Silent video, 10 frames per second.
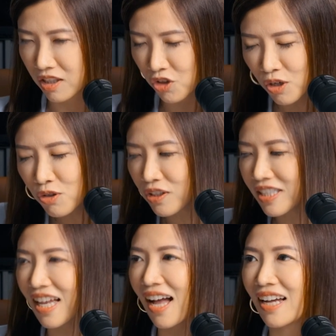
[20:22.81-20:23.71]

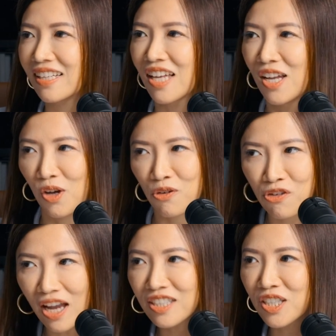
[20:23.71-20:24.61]
children's eyes, your
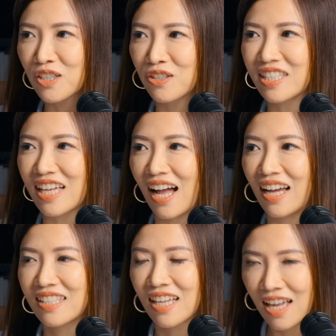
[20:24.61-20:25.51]
grandchildren's eyes,